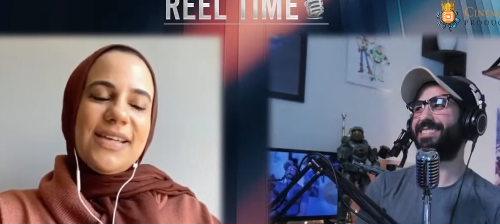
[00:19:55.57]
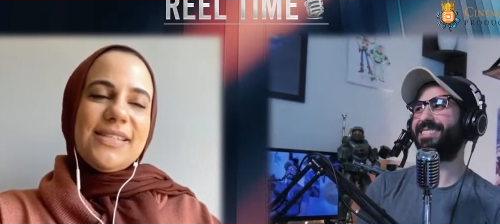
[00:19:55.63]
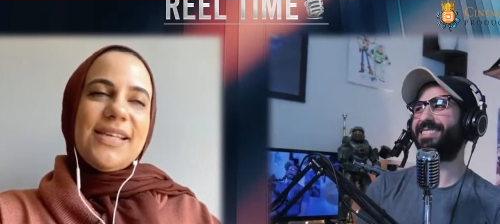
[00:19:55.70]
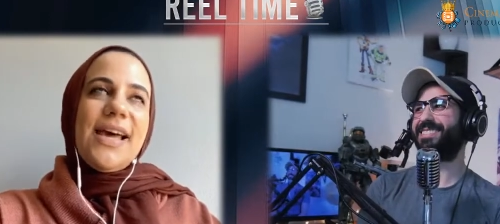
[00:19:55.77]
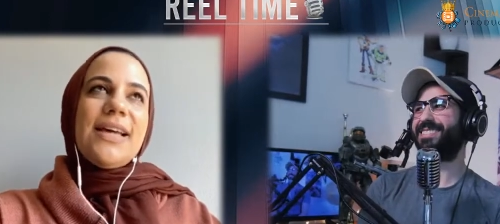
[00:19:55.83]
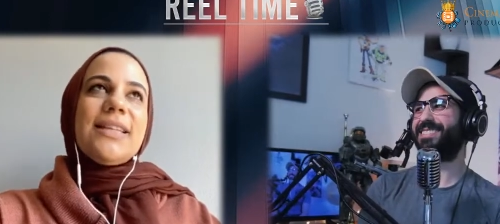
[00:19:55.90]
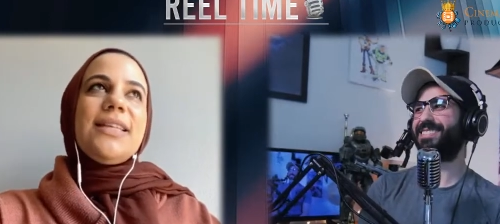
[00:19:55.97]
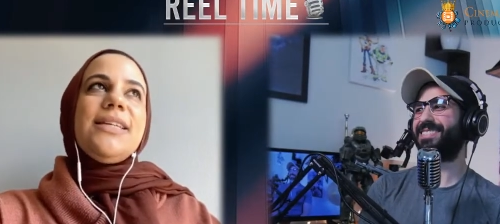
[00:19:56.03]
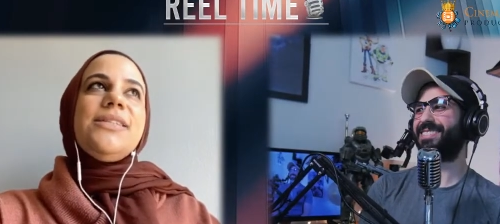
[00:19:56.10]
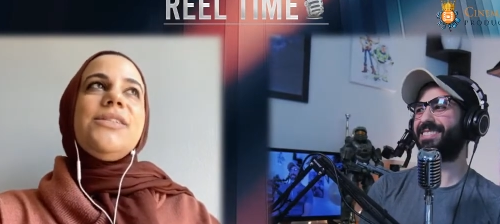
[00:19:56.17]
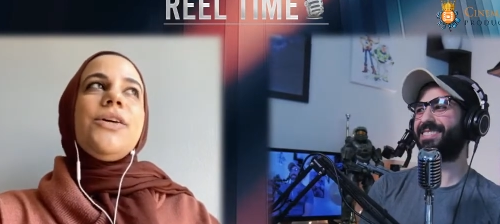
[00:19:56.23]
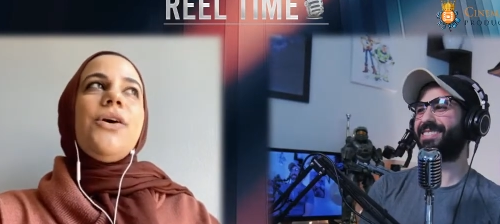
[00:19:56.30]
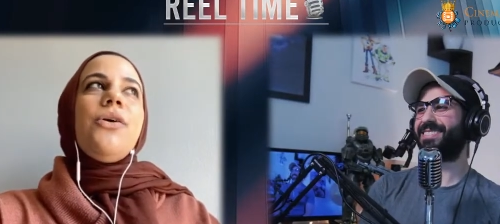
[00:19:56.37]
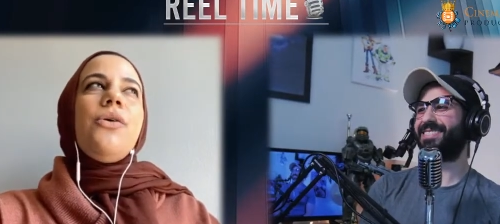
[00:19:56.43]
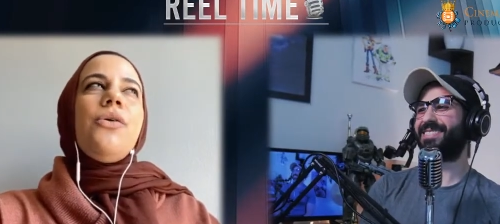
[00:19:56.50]
Speaker 1: exactly
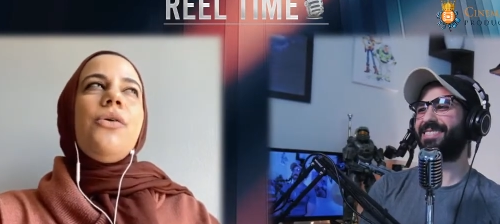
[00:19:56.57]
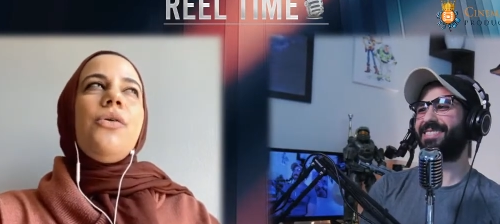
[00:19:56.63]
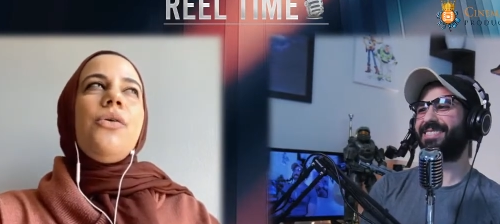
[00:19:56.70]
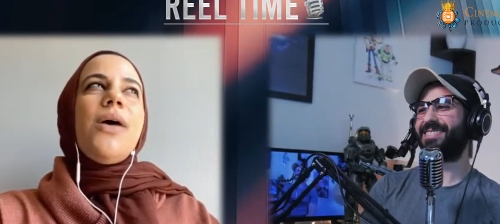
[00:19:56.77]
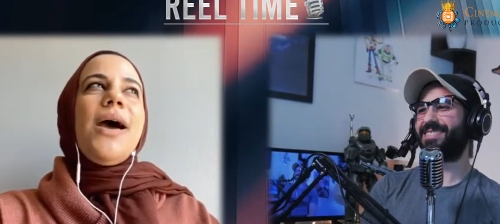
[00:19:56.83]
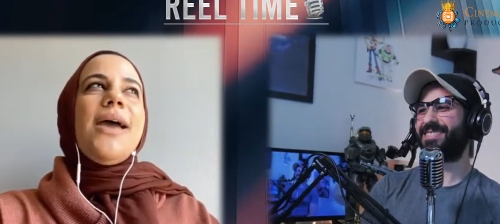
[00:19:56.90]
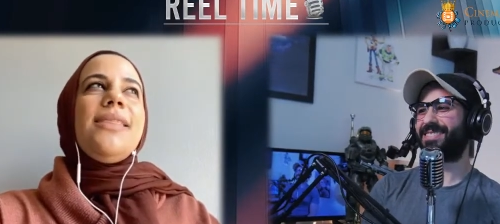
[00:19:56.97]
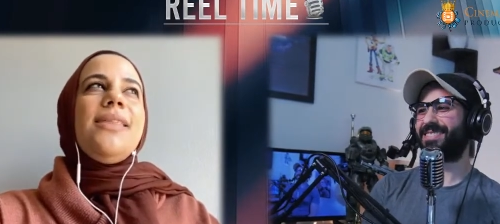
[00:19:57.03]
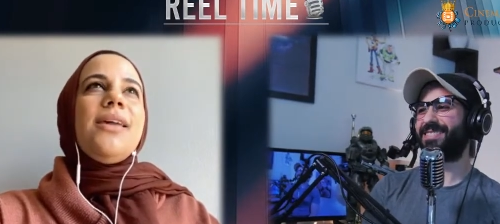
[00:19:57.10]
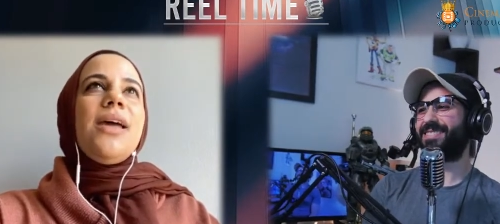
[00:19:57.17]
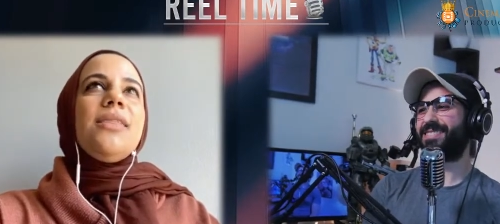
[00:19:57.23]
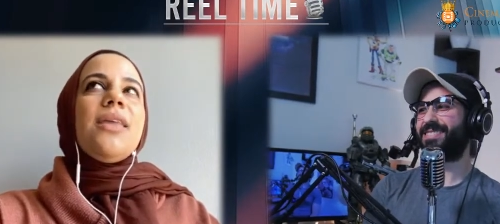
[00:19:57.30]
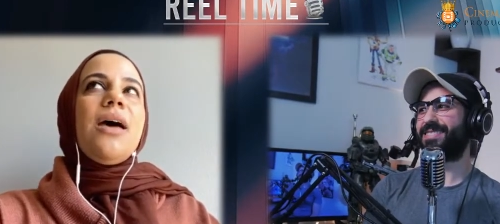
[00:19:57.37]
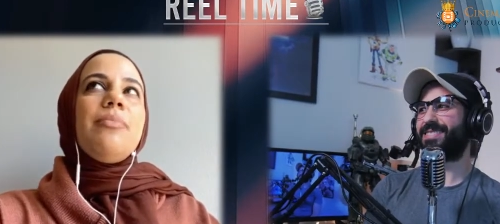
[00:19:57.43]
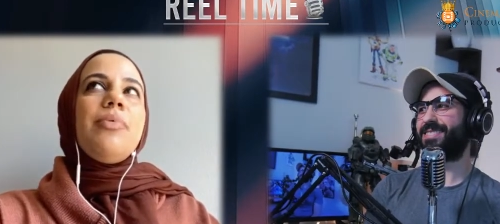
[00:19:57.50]
so i think
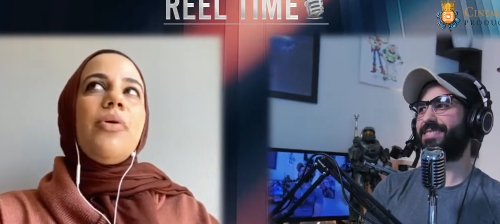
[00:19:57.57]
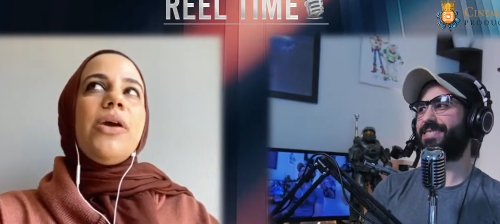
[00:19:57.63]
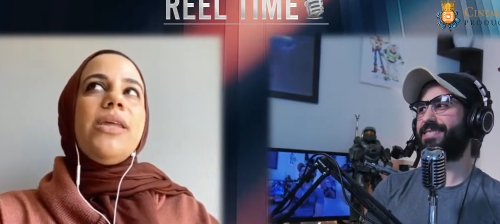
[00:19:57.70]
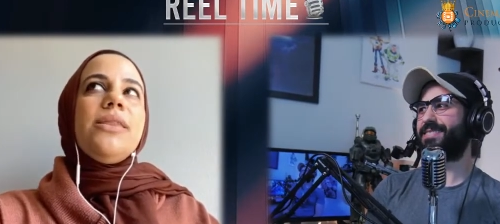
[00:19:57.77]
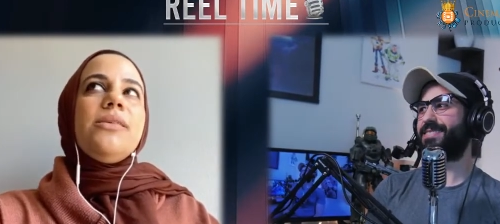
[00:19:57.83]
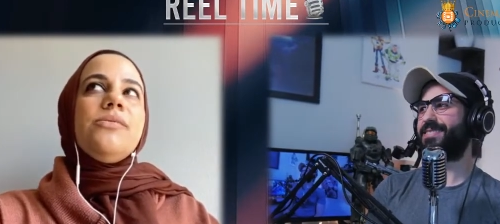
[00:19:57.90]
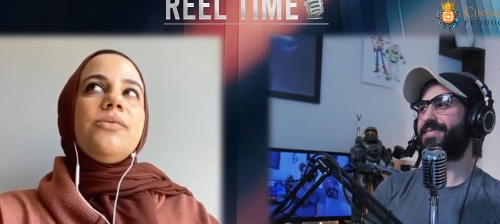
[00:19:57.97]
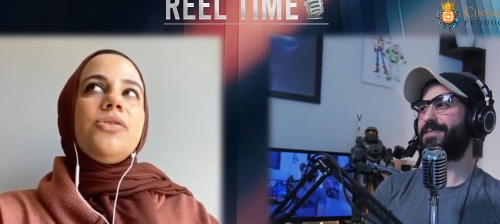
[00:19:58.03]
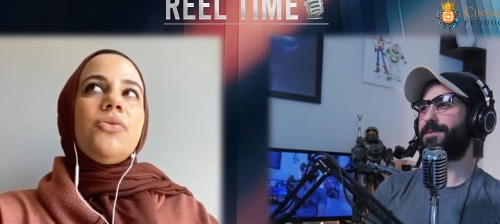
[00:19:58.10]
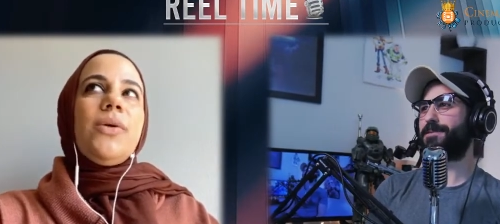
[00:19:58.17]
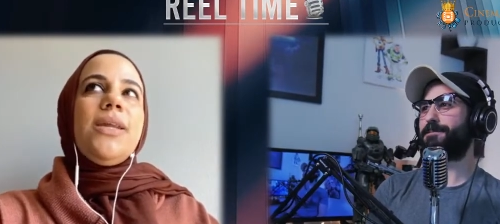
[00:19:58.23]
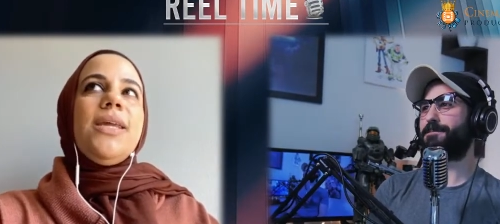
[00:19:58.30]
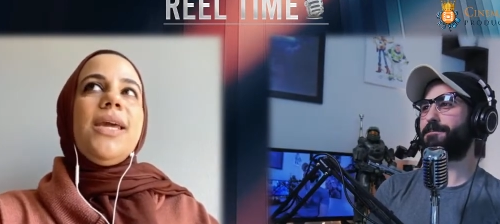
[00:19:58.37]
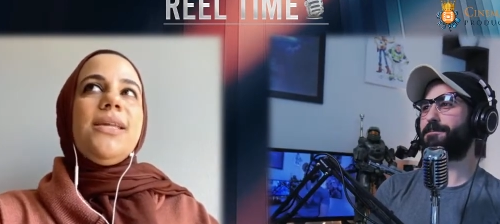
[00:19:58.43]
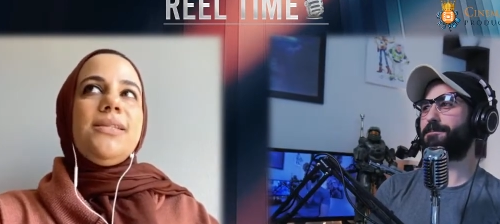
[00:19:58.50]
at that point this was
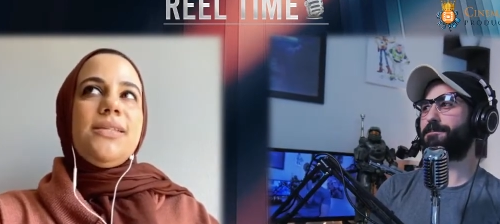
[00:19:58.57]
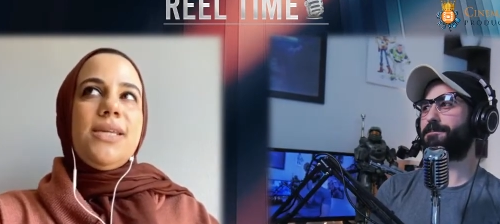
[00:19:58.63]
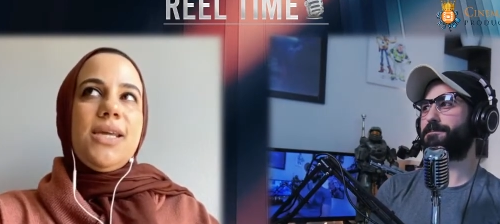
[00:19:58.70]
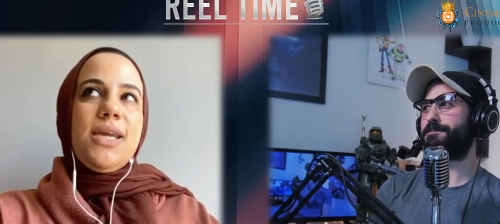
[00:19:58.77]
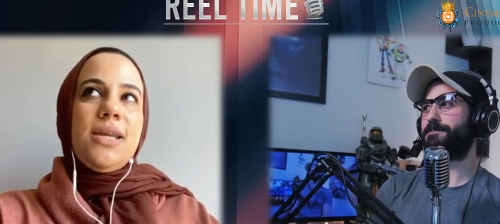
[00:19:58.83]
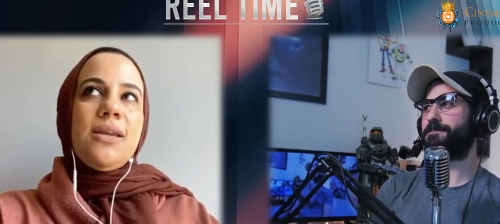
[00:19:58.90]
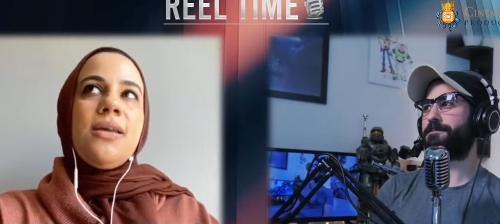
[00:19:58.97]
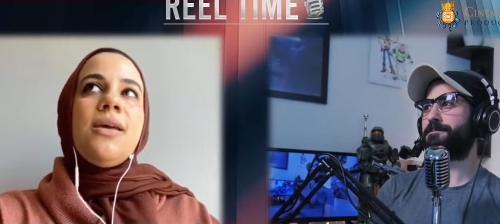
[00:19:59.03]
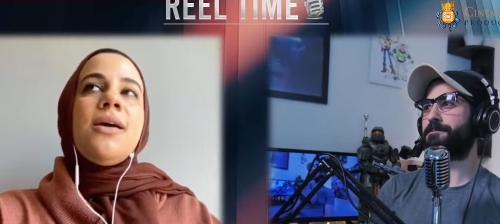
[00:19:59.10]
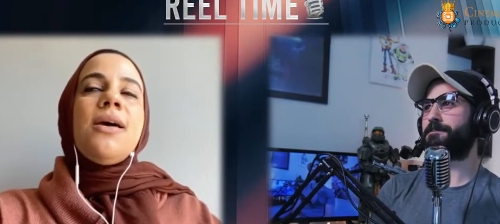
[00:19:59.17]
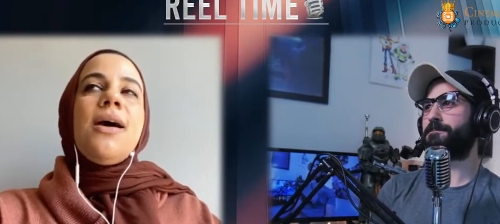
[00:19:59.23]
2018